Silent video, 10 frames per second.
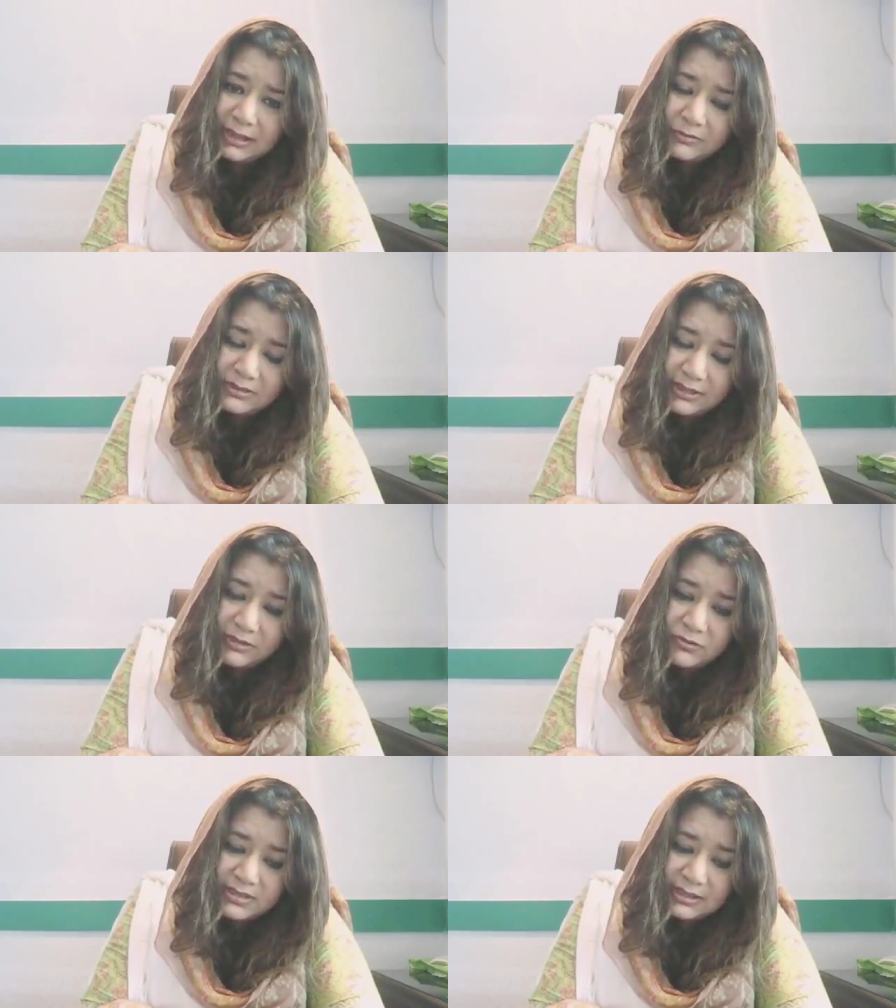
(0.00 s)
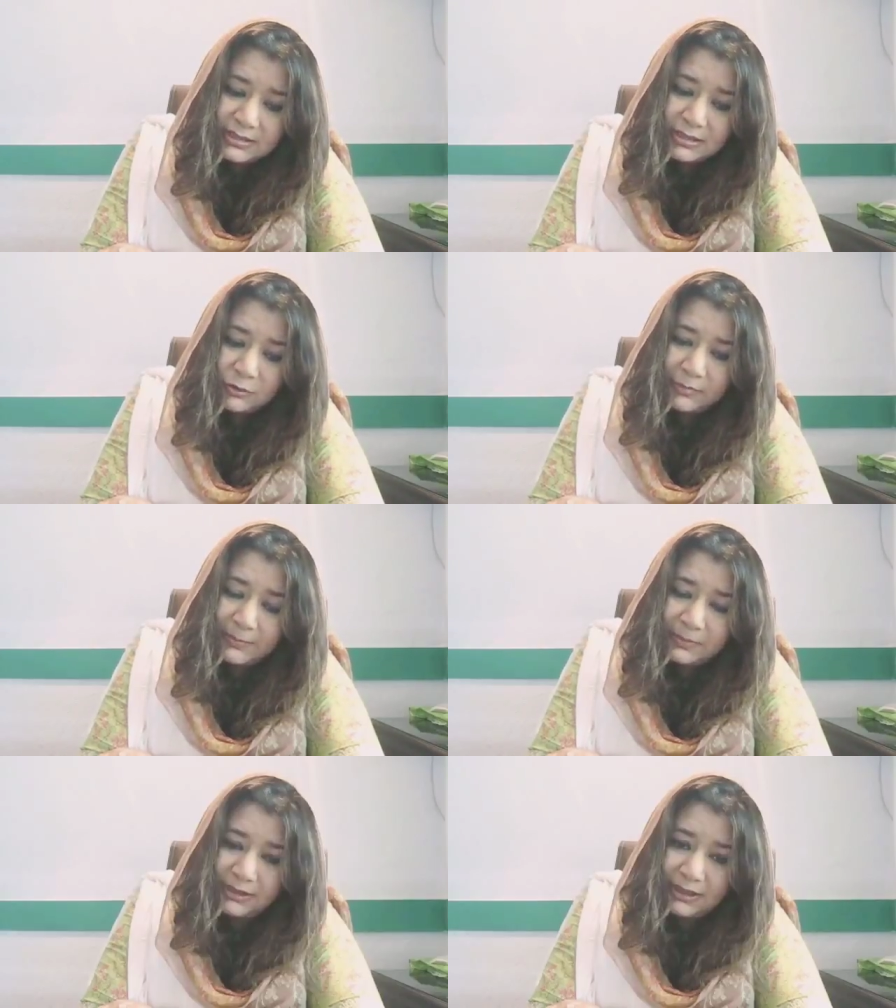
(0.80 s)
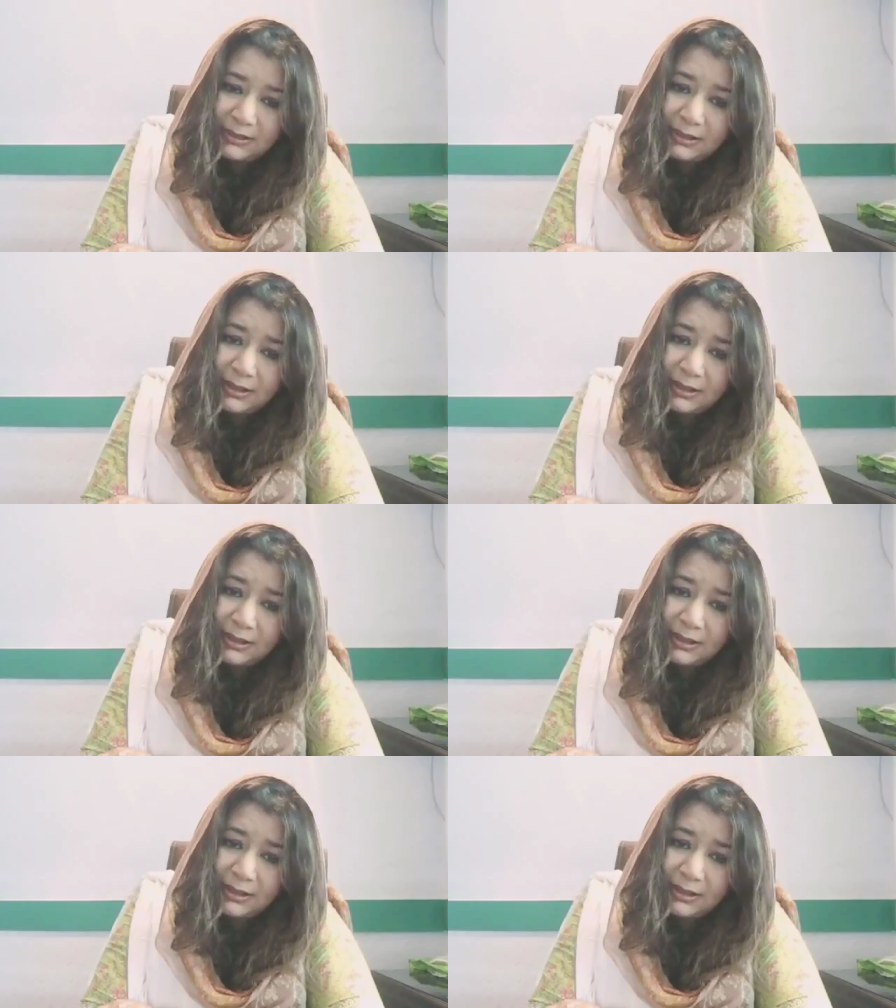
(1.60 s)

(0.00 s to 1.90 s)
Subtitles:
How dare you take down my plane?